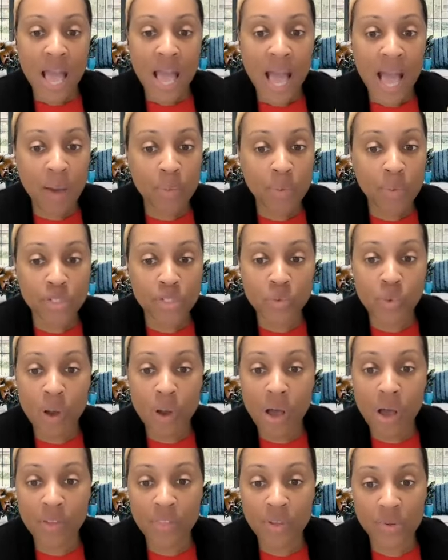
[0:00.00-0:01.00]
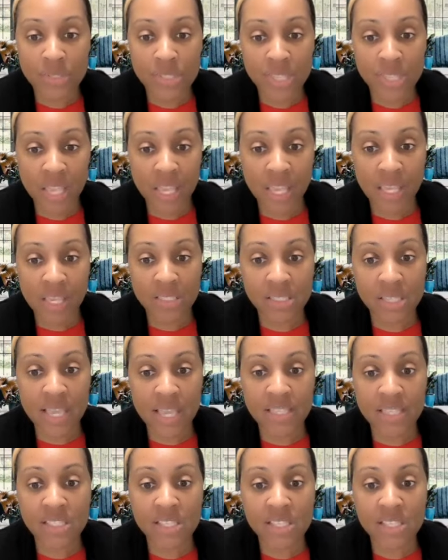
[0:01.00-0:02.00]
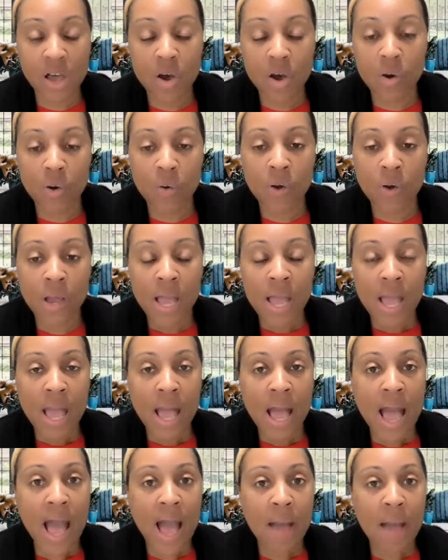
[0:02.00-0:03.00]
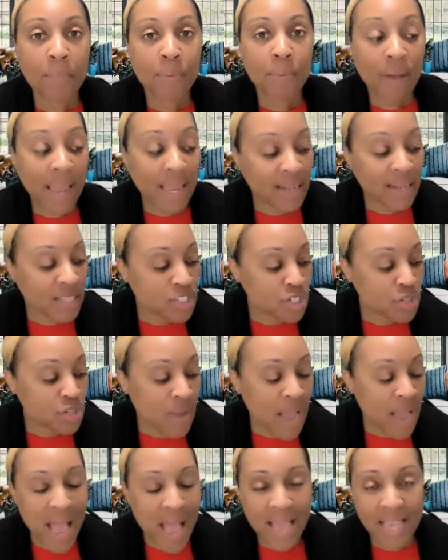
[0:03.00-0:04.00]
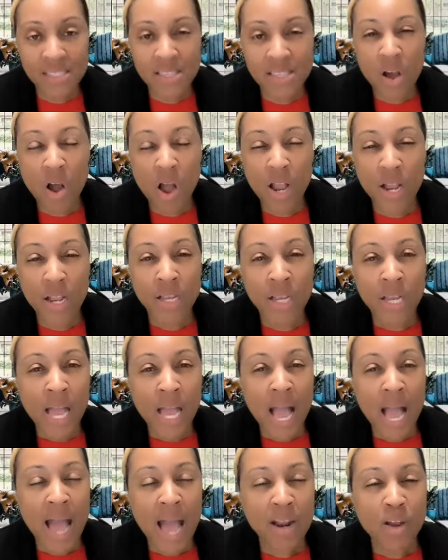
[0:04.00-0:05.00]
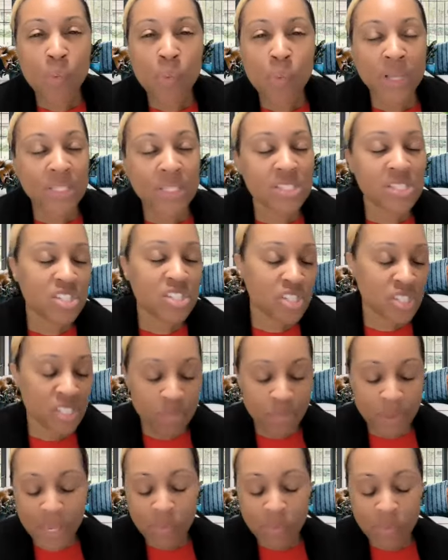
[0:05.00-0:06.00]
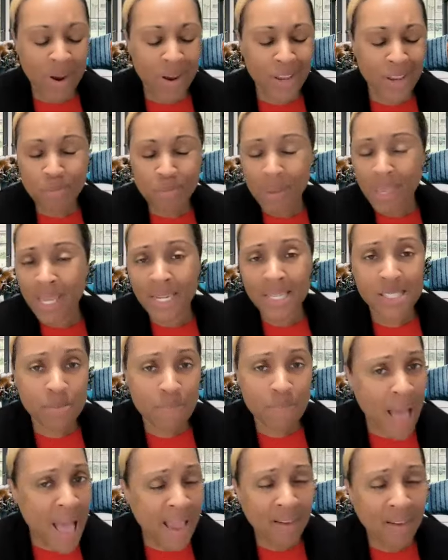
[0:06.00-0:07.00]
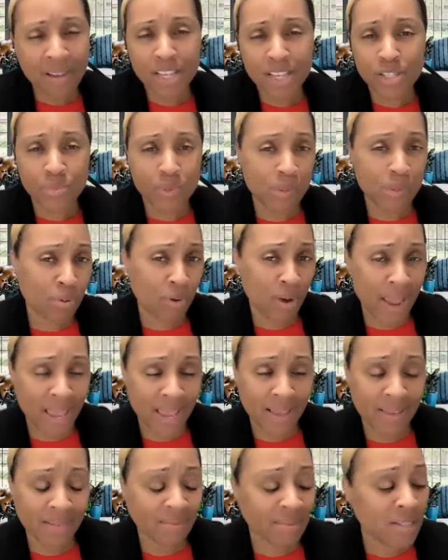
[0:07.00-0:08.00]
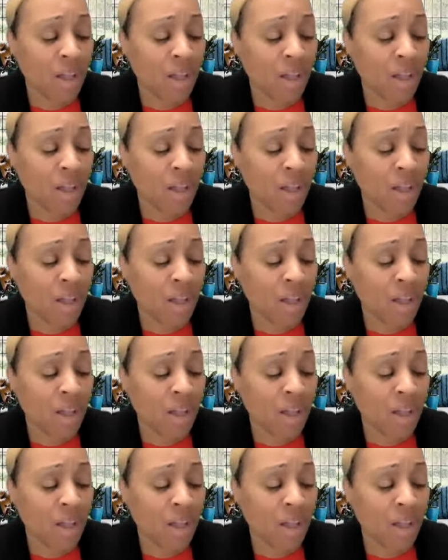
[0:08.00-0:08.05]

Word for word: I will do all those things. And so I pray that you guys are, I don't want this to just be where you being inspired because we praying.